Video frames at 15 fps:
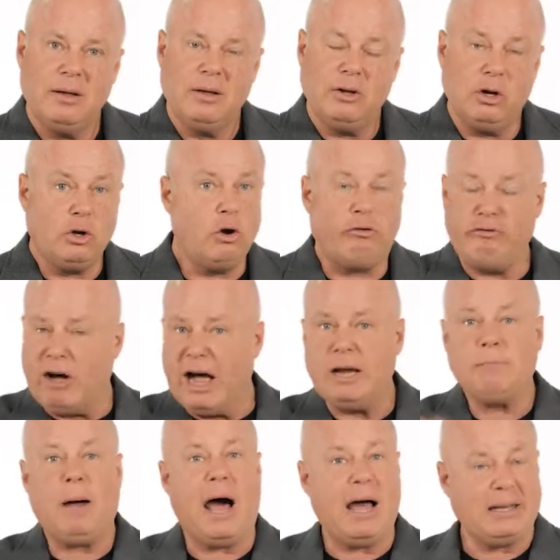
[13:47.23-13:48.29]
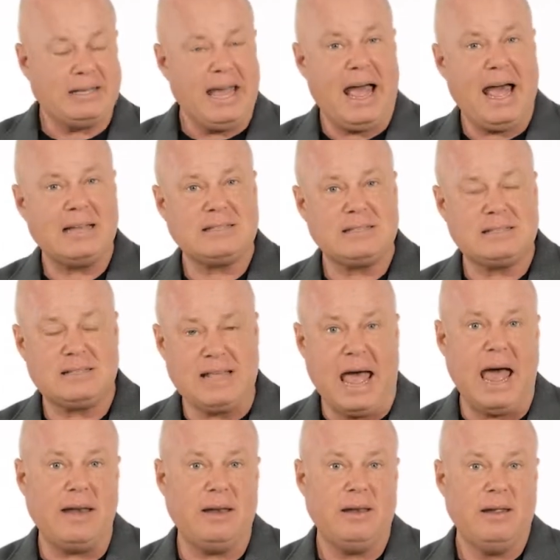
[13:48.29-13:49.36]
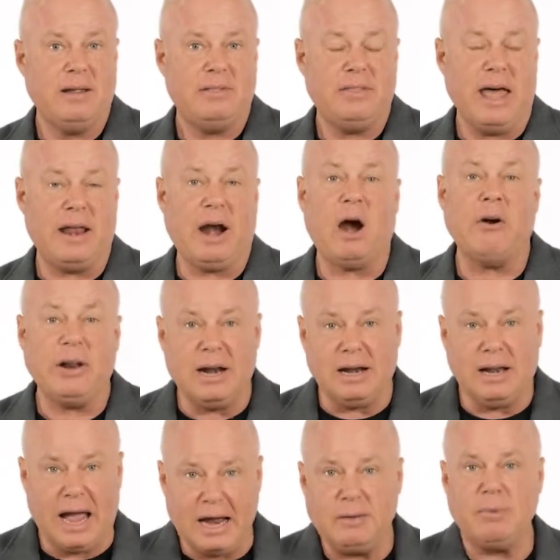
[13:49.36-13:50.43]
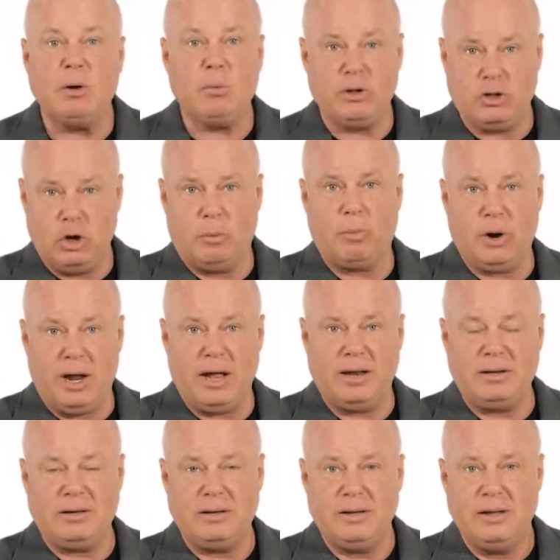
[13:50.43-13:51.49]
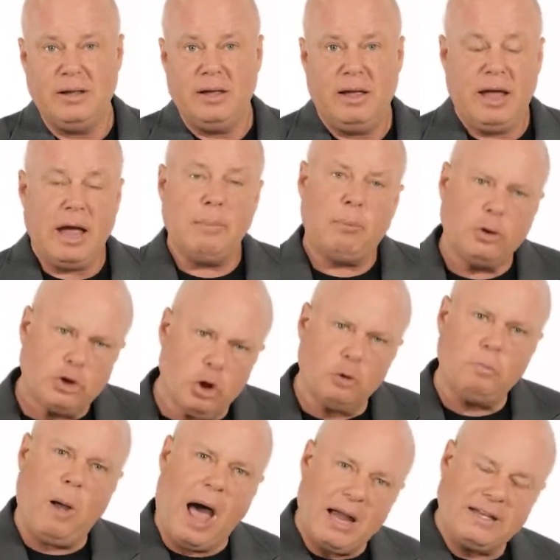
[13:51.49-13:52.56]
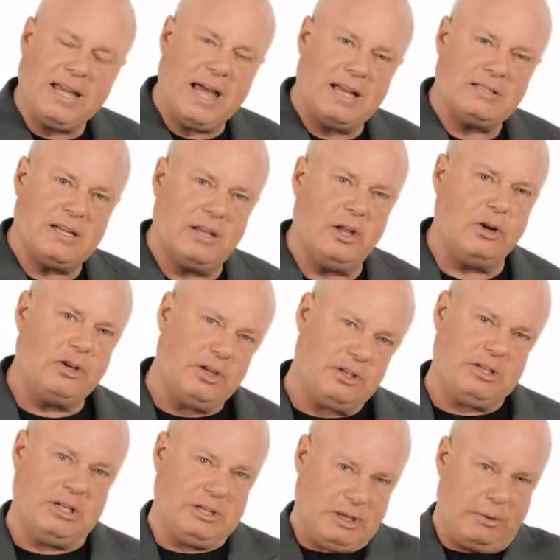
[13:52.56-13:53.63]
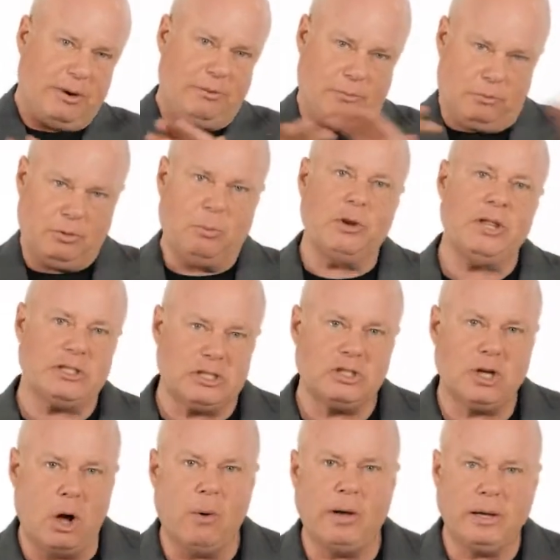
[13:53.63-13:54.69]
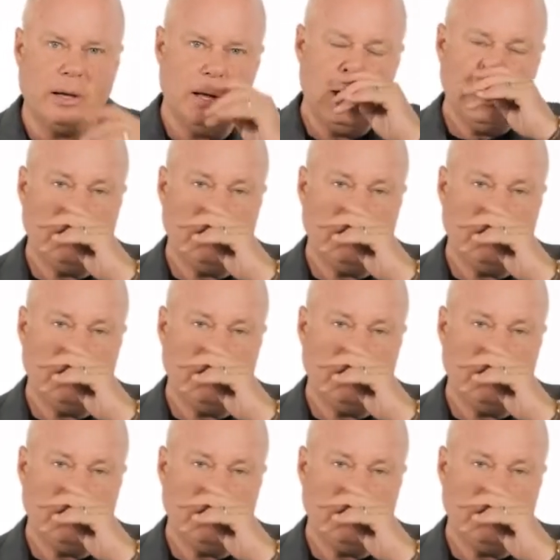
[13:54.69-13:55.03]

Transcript: You can go find podcasts that are in alignment with your brand and put those podcasts on there. Do you see where this is going?